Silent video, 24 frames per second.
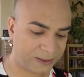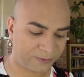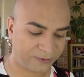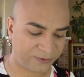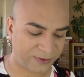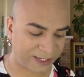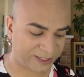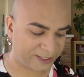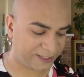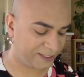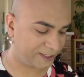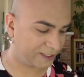
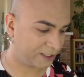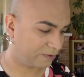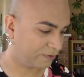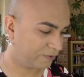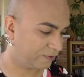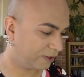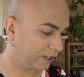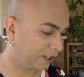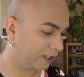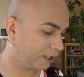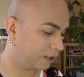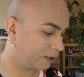fancy
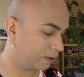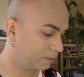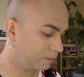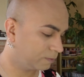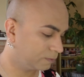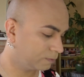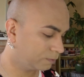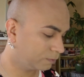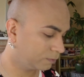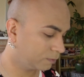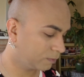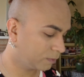stuff like
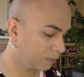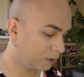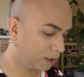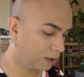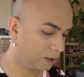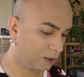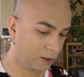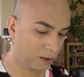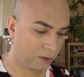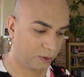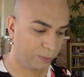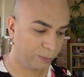
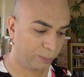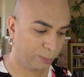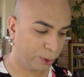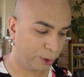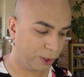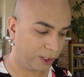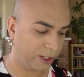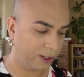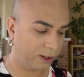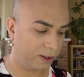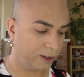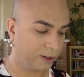
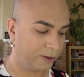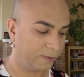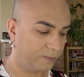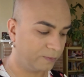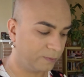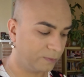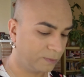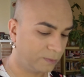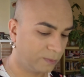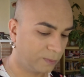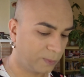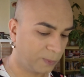
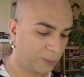putting,